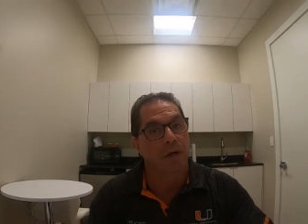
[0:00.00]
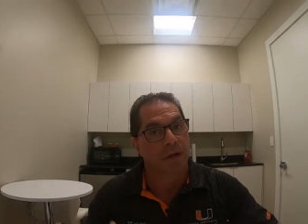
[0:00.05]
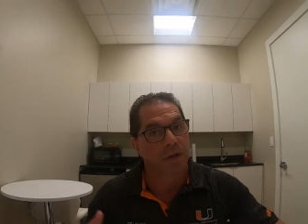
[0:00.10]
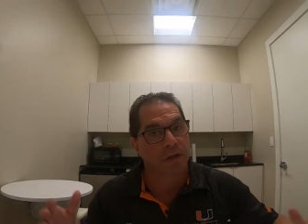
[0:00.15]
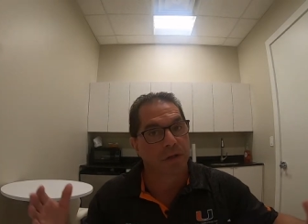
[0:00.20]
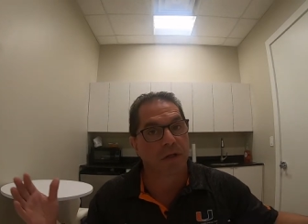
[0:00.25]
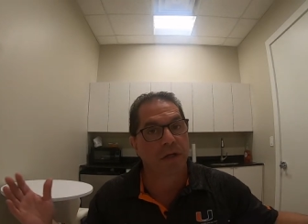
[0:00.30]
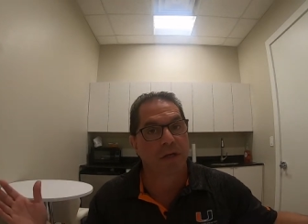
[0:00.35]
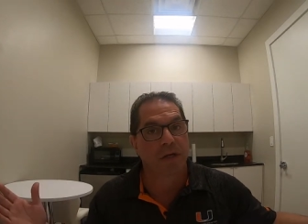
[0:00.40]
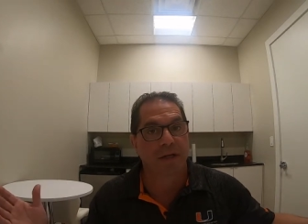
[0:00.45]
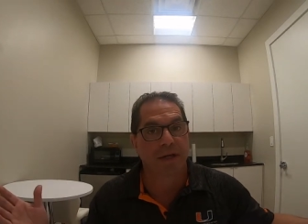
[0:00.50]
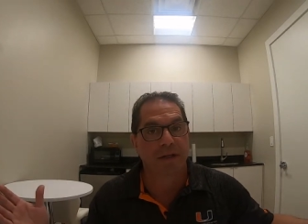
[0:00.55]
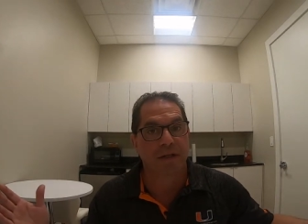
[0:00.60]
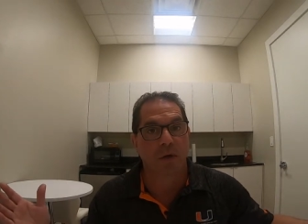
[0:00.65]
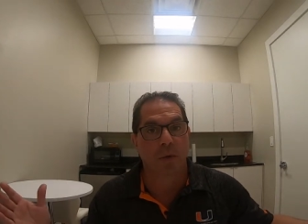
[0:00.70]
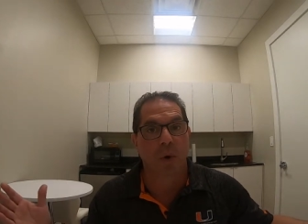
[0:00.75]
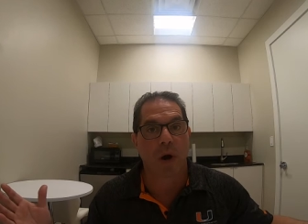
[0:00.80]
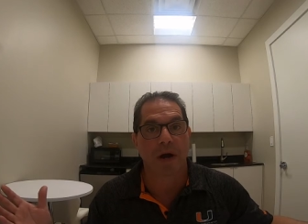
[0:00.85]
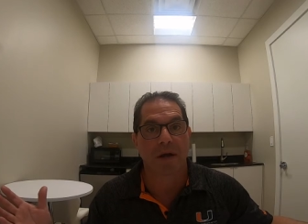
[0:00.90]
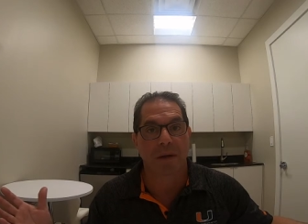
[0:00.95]
you're going to get
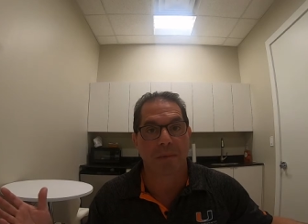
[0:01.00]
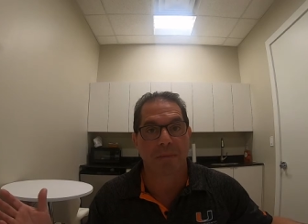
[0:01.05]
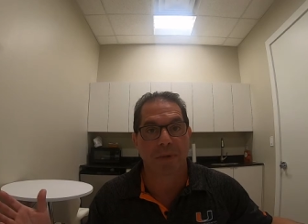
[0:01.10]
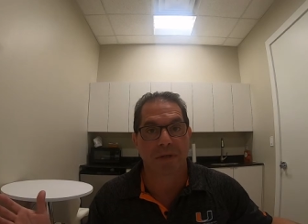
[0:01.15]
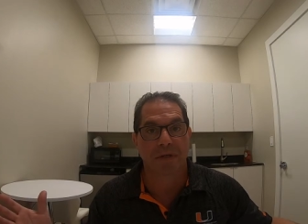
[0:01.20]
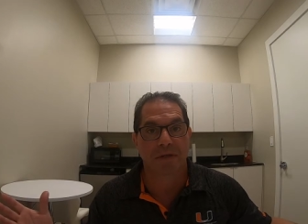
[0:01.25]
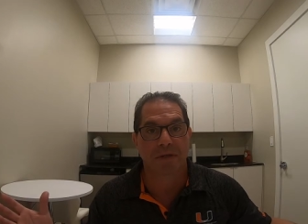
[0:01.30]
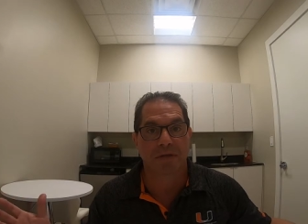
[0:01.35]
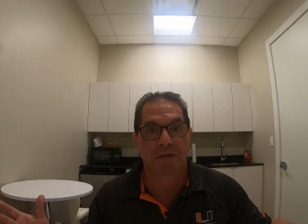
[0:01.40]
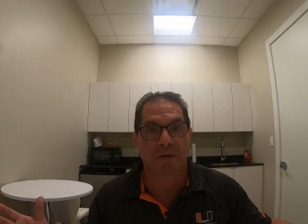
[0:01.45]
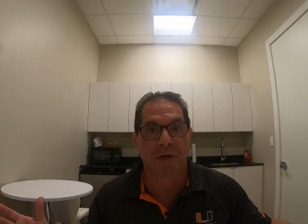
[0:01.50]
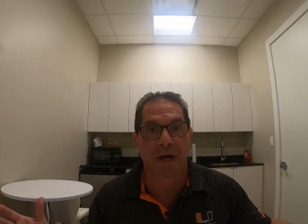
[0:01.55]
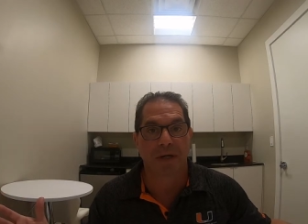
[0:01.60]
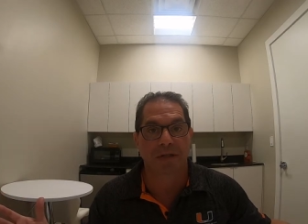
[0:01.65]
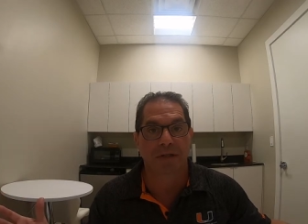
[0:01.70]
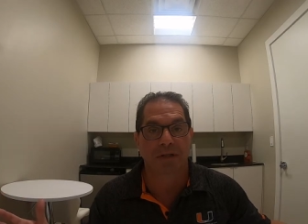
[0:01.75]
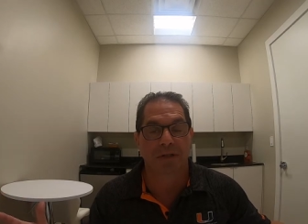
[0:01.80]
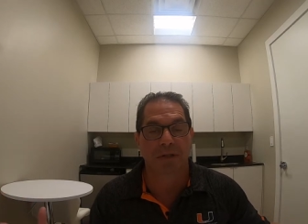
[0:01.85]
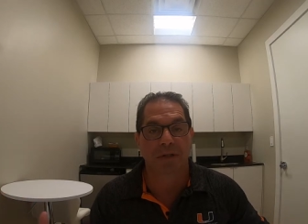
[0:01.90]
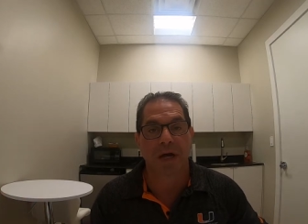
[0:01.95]
quite a bit of
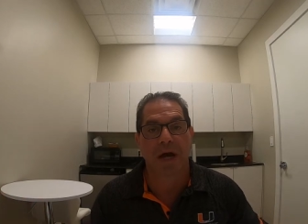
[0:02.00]
stretch.